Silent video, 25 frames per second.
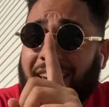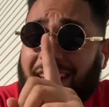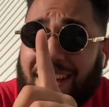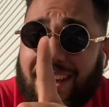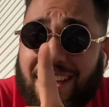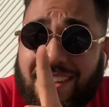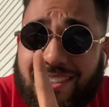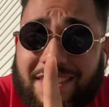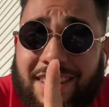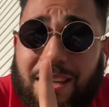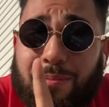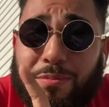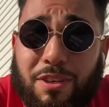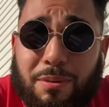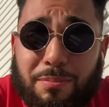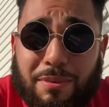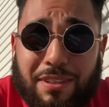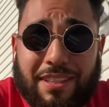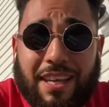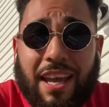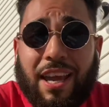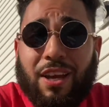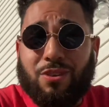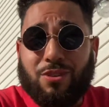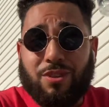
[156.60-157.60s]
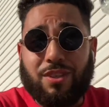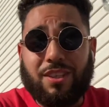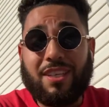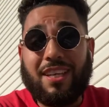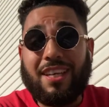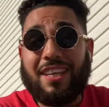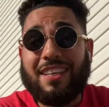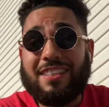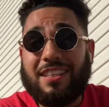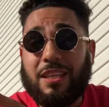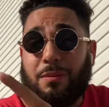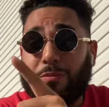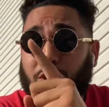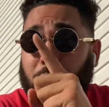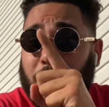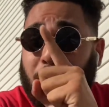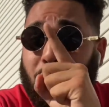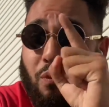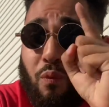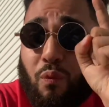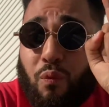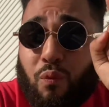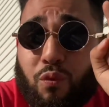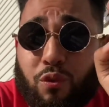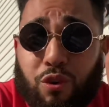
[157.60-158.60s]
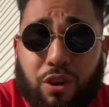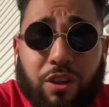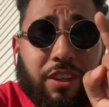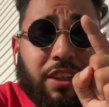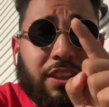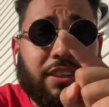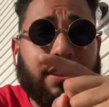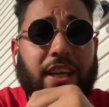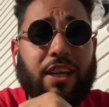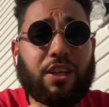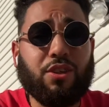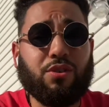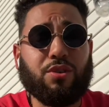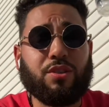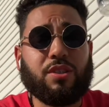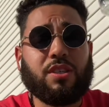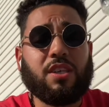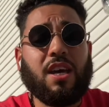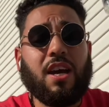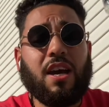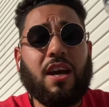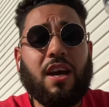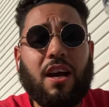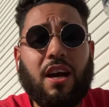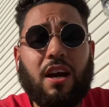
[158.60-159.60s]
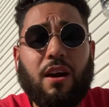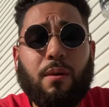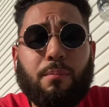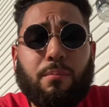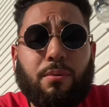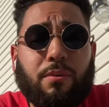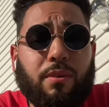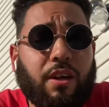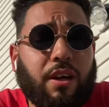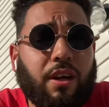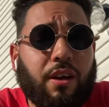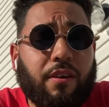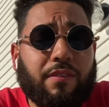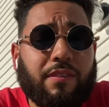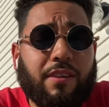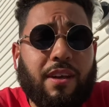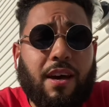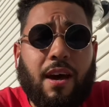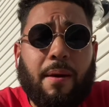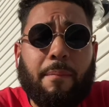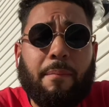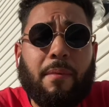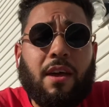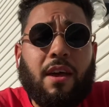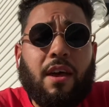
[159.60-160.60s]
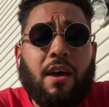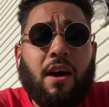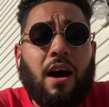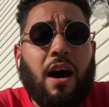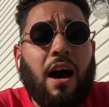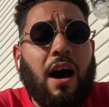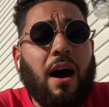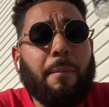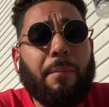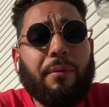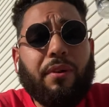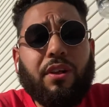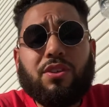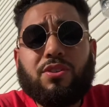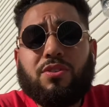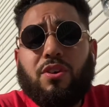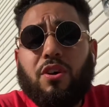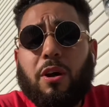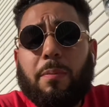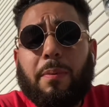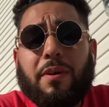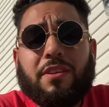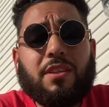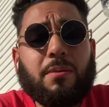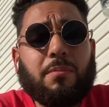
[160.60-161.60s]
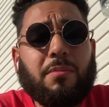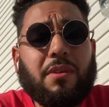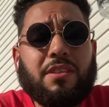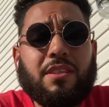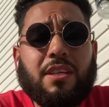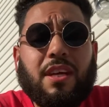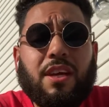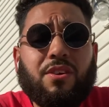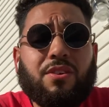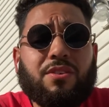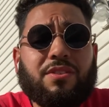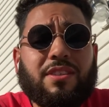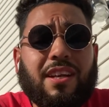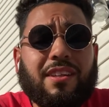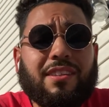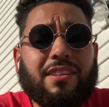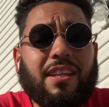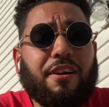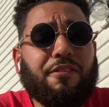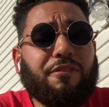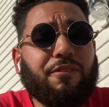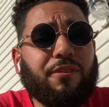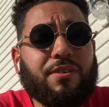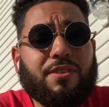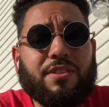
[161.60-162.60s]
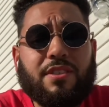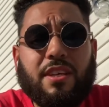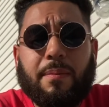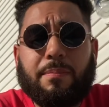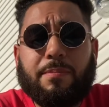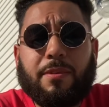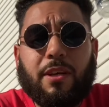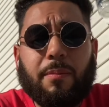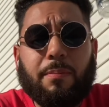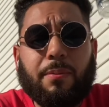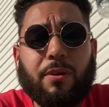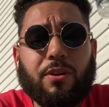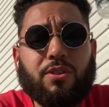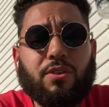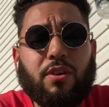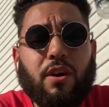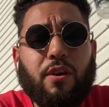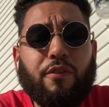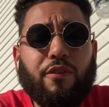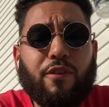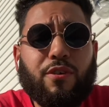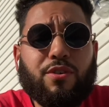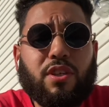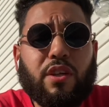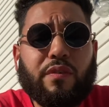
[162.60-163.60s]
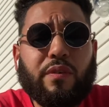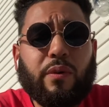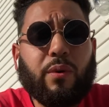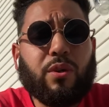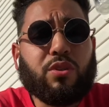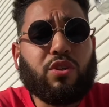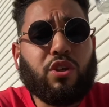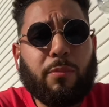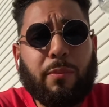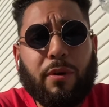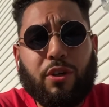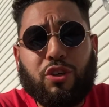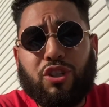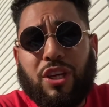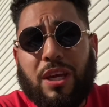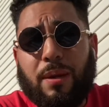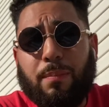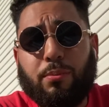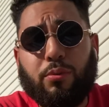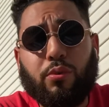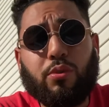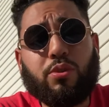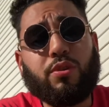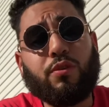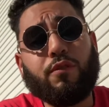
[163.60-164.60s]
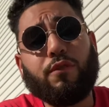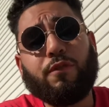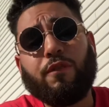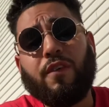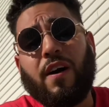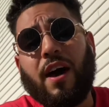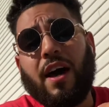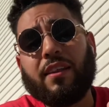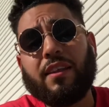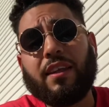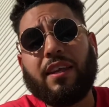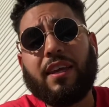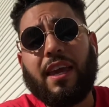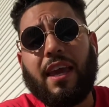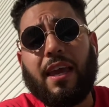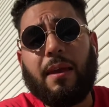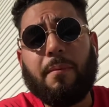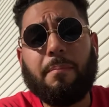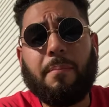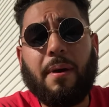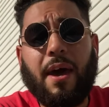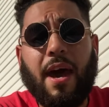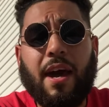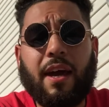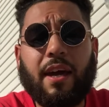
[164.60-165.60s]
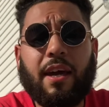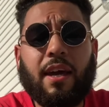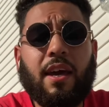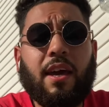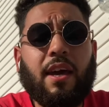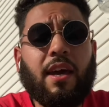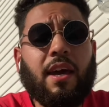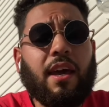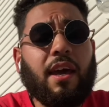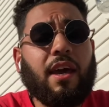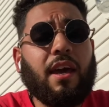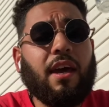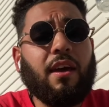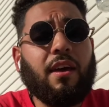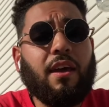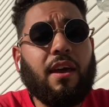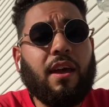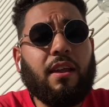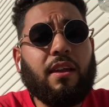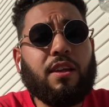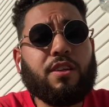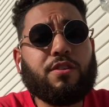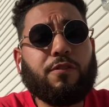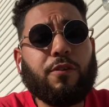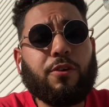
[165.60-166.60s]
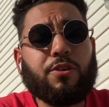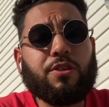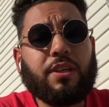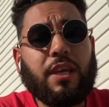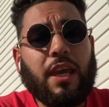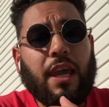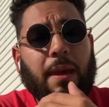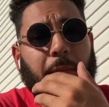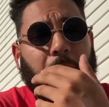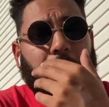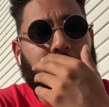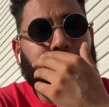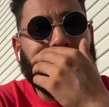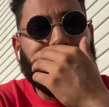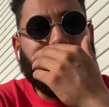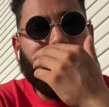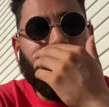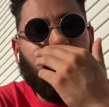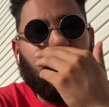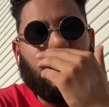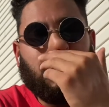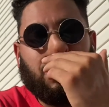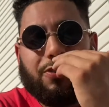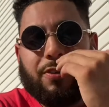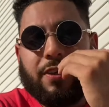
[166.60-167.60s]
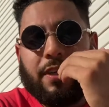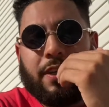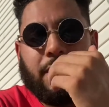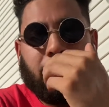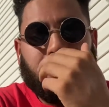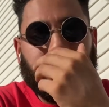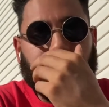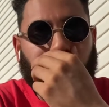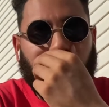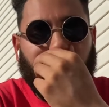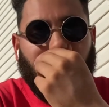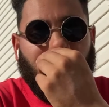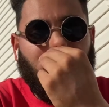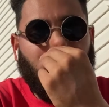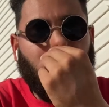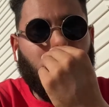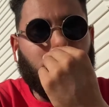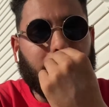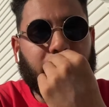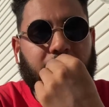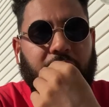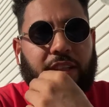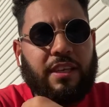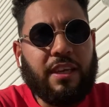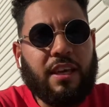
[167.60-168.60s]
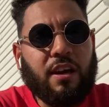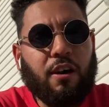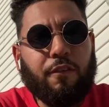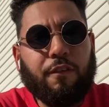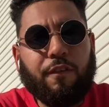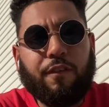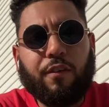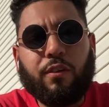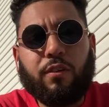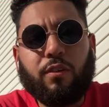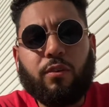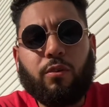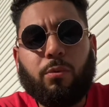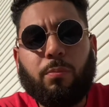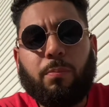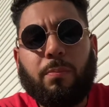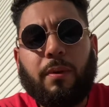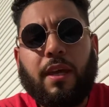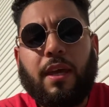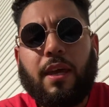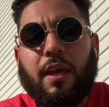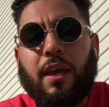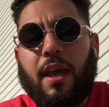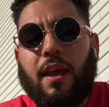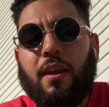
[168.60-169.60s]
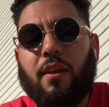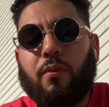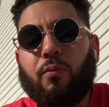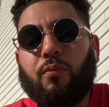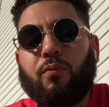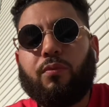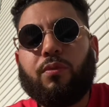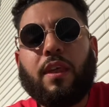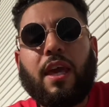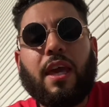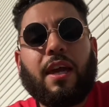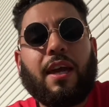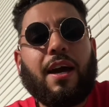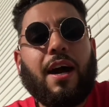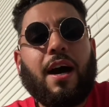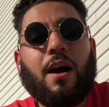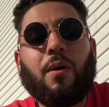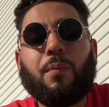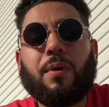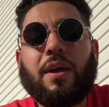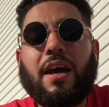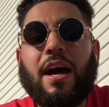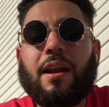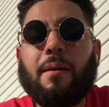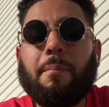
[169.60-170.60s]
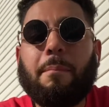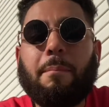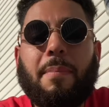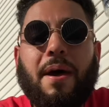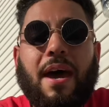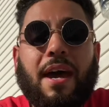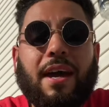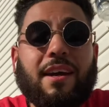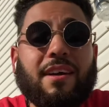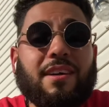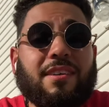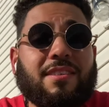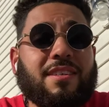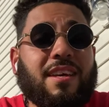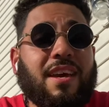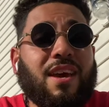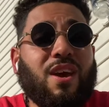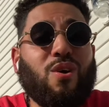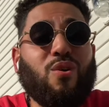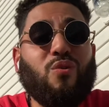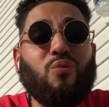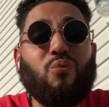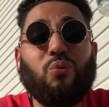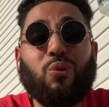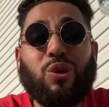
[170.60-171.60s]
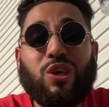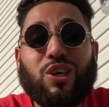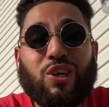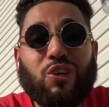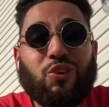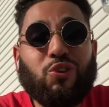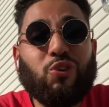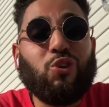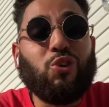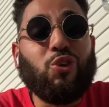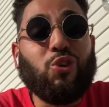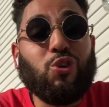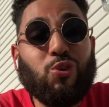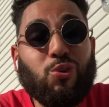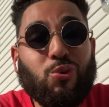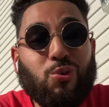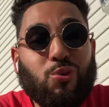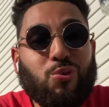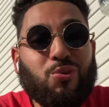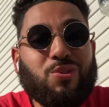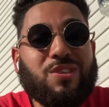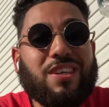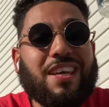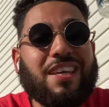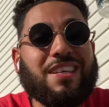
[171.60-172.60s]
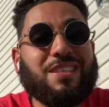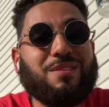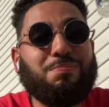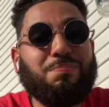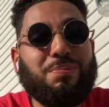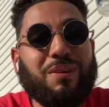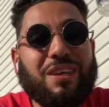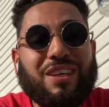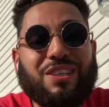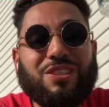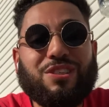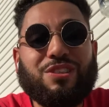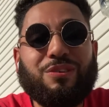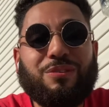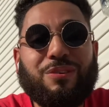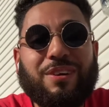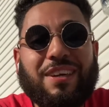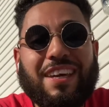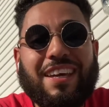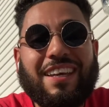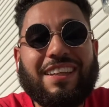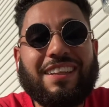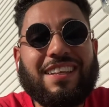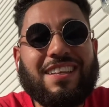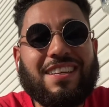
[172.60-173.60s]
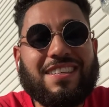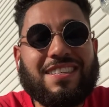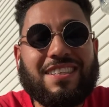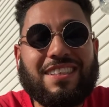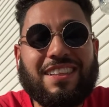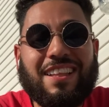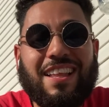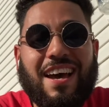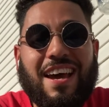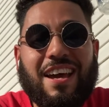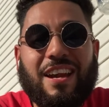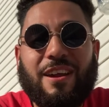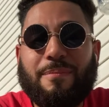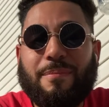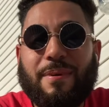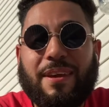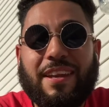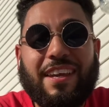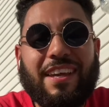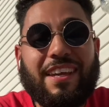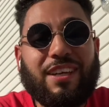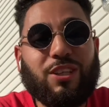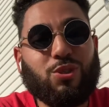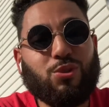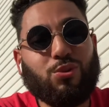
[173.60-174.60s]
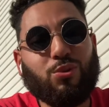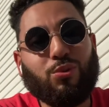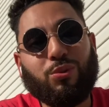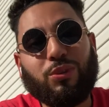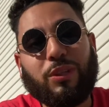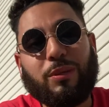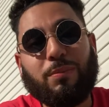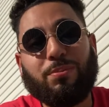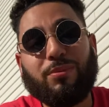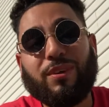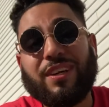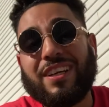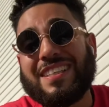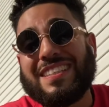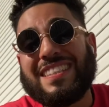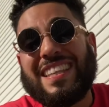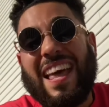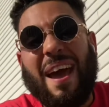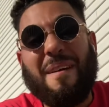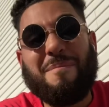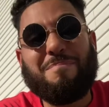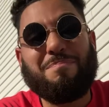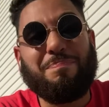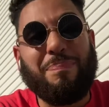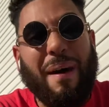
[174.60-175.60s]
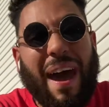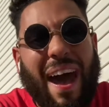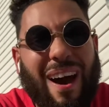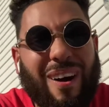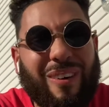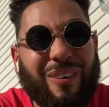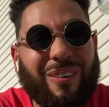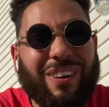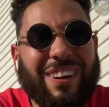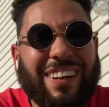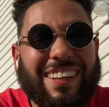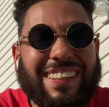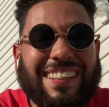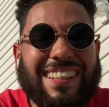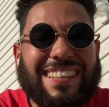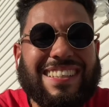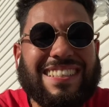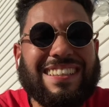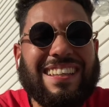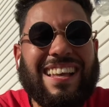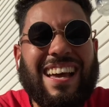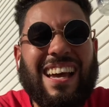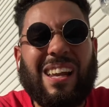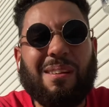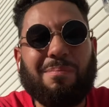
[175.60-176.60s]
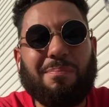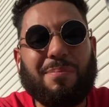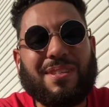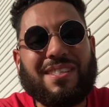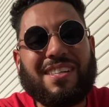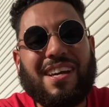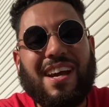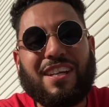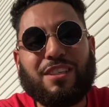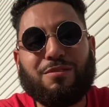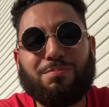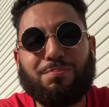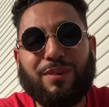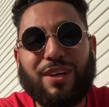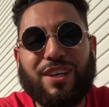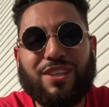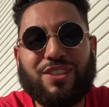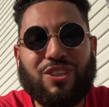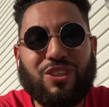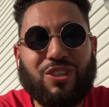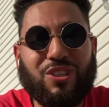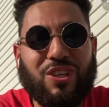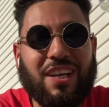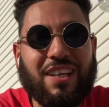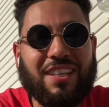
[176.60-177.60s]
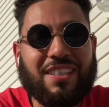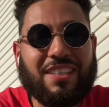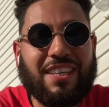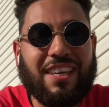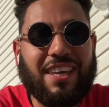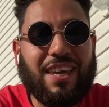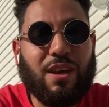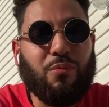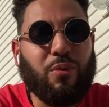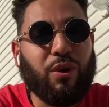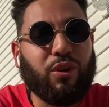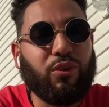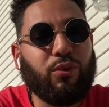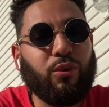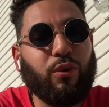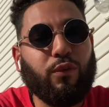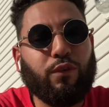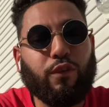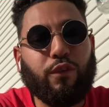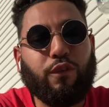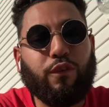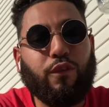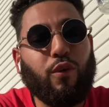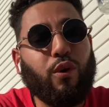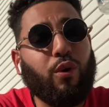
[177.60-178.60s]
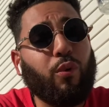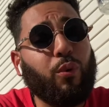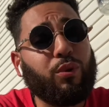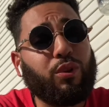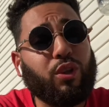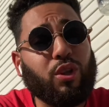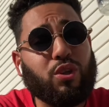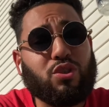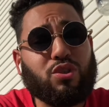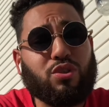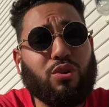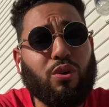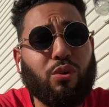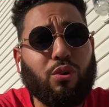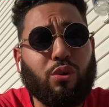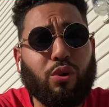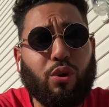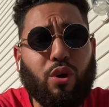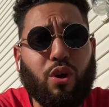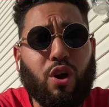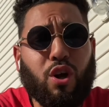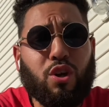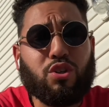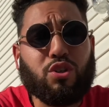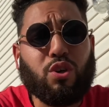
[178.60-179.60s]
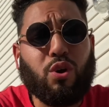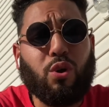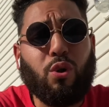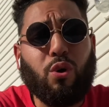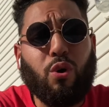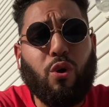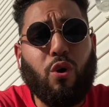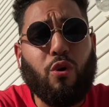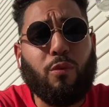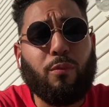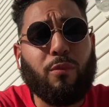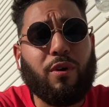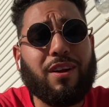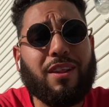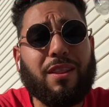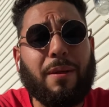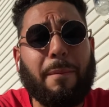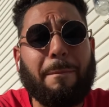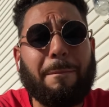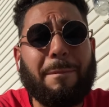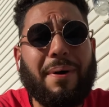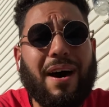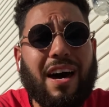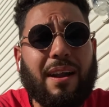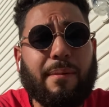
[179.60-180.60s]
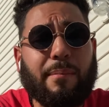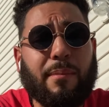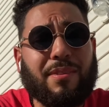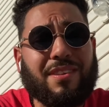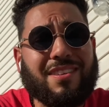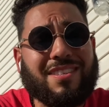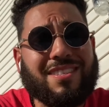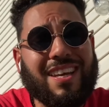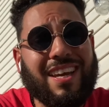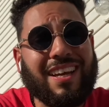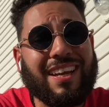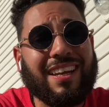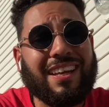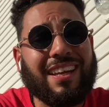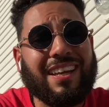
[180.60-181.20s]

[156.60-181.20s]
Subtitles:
this team's gonna be dangerous. This team's gonna be really dangerous come playoff time. But let's talk about some of these hitters that definitely stepped up here. So first off, I want to talk about Jay Bruce, who finally came back in his first game after injury. He was on the DL for a little bit, and thank God we got him back, because we could use his big swing in this lineup, and he truly brings that power in this lineup besides Bryce and JT. He went 2-for-4 with a solo home run in the bottom of the second